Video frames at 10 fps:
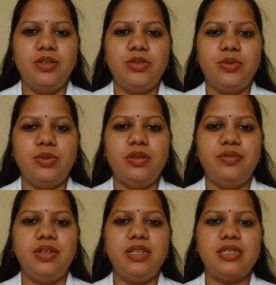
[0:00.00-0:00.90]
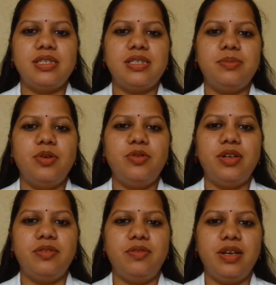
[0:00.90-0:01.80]
So we'll discuss about
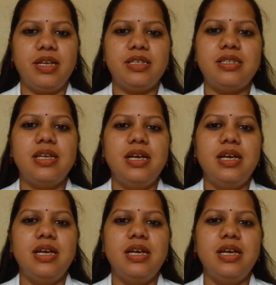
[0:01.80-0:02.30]
reflex.